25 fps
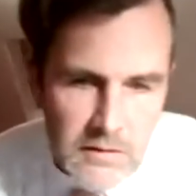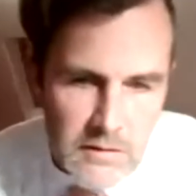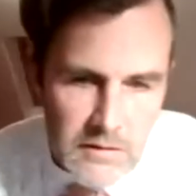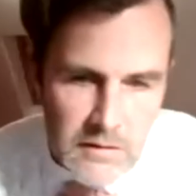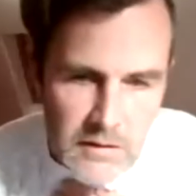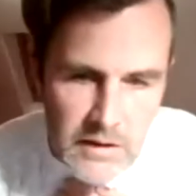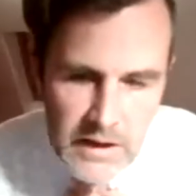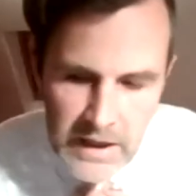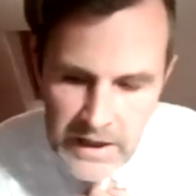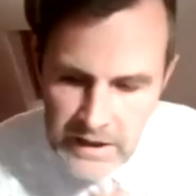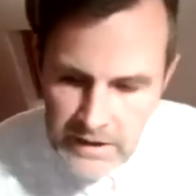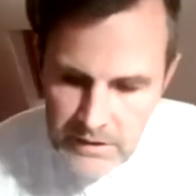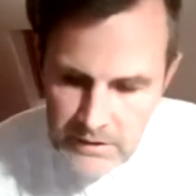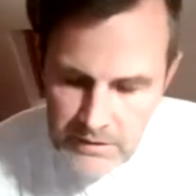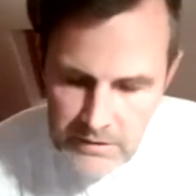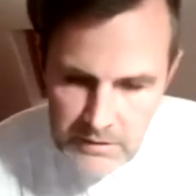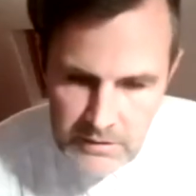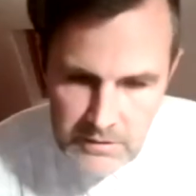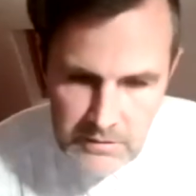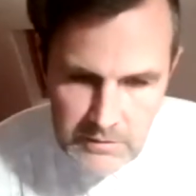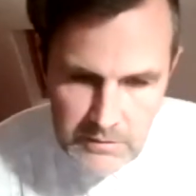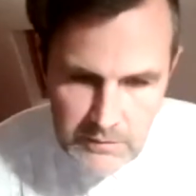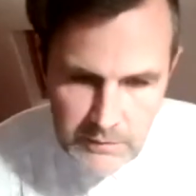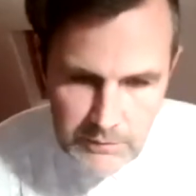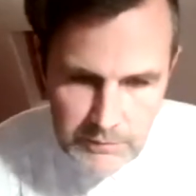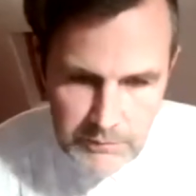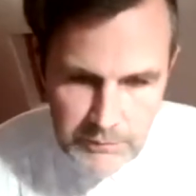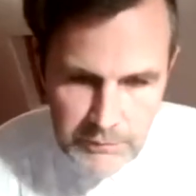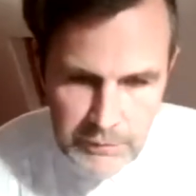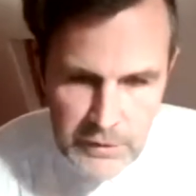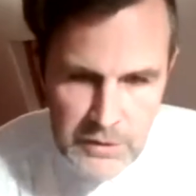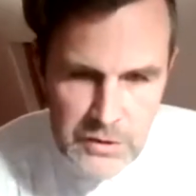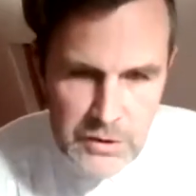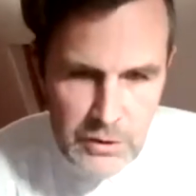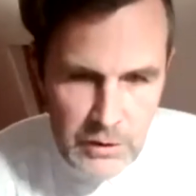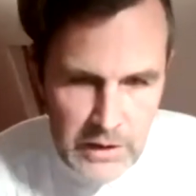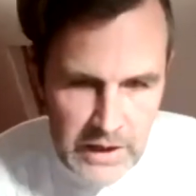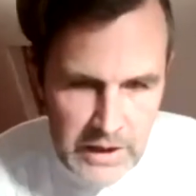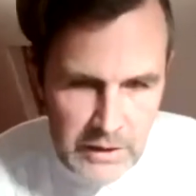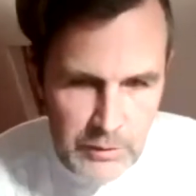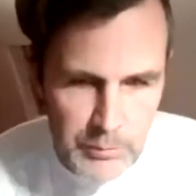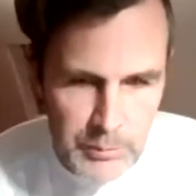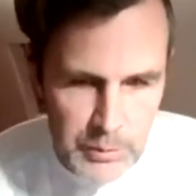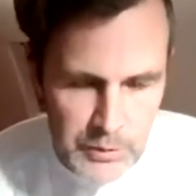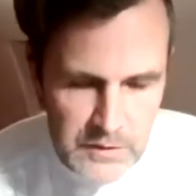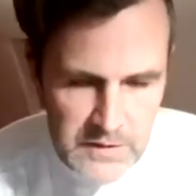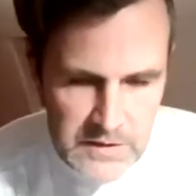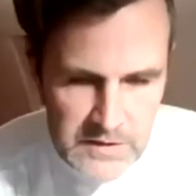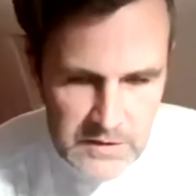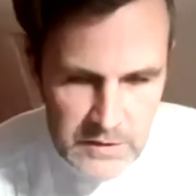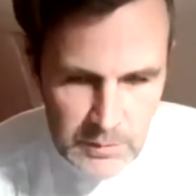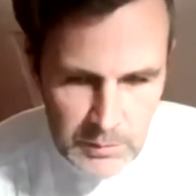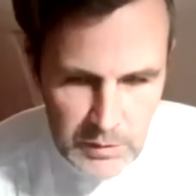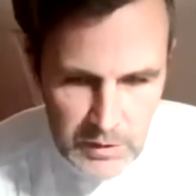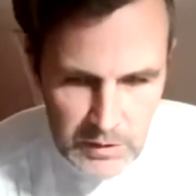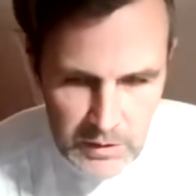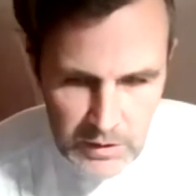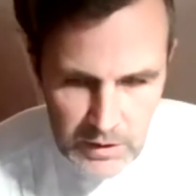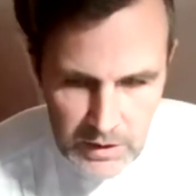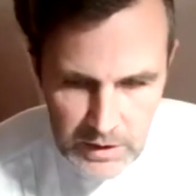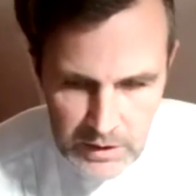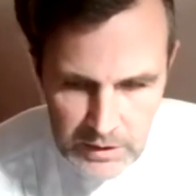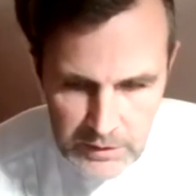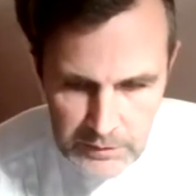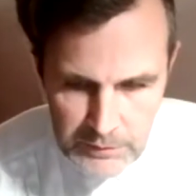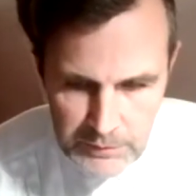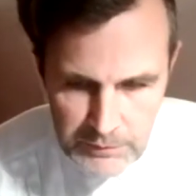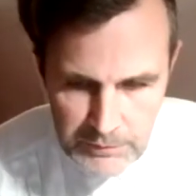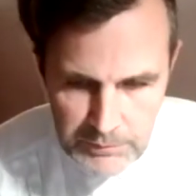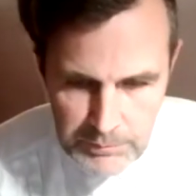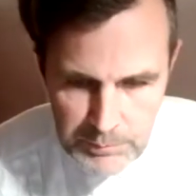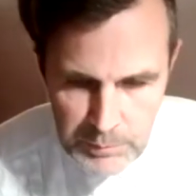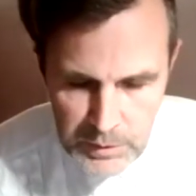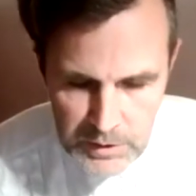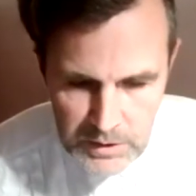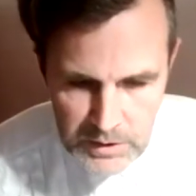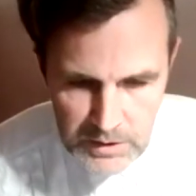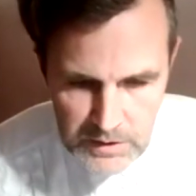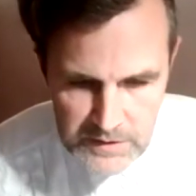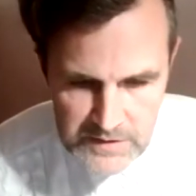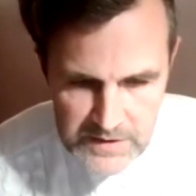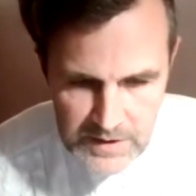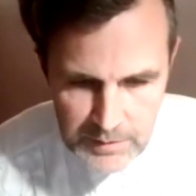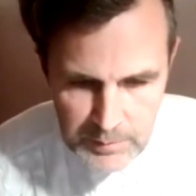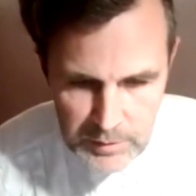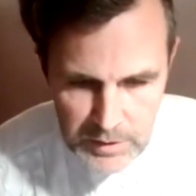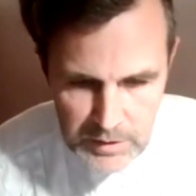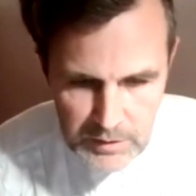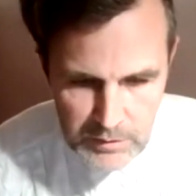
and visual output is something that I've been examining